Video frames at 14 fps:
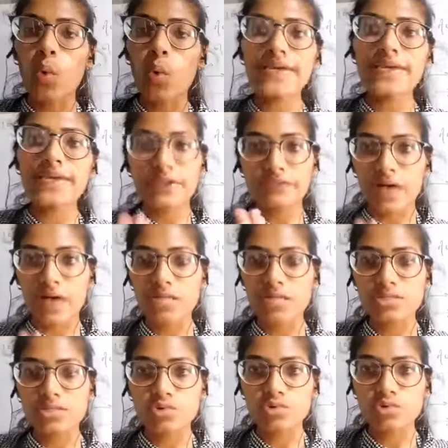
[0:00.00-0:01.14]
if our
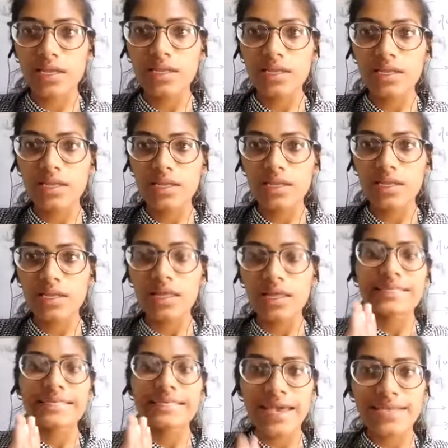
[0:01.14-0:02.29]
soil is
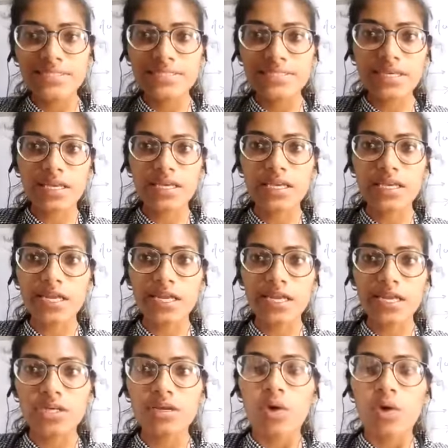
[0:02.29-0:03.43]
acidic in nature,
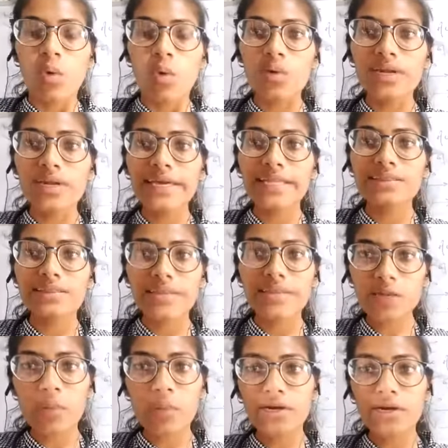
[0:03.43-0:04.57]
only in that
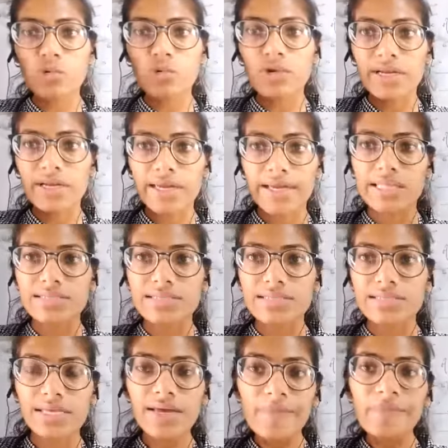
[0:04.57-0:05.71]
particular case we
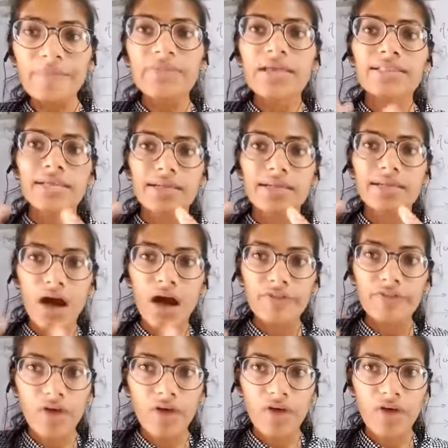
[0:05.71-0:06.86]
can say that our
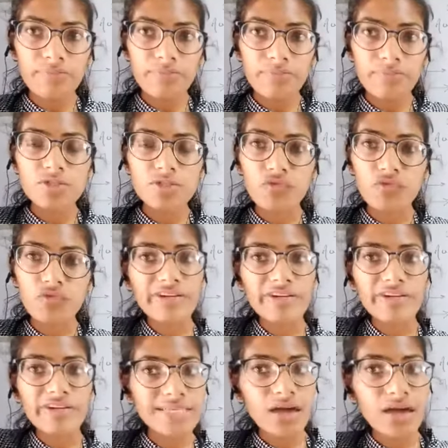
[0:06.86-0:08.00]
farmers would
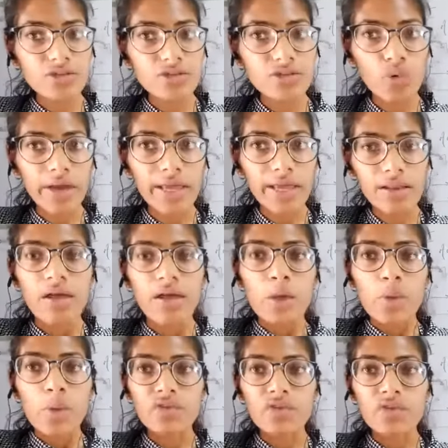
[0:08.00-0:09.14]
treat our soil
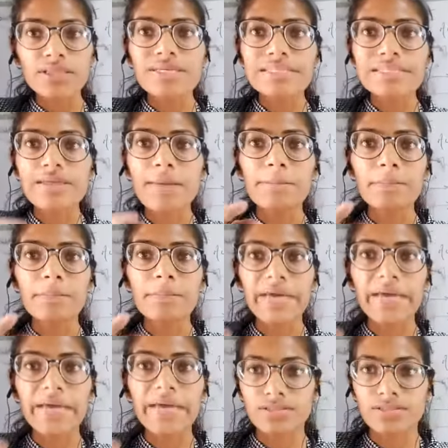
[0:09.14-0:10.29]
with some
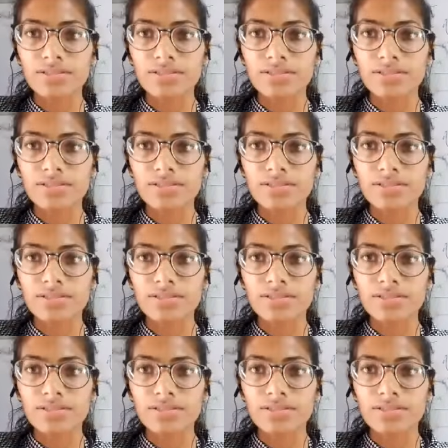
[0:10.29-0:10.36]
base.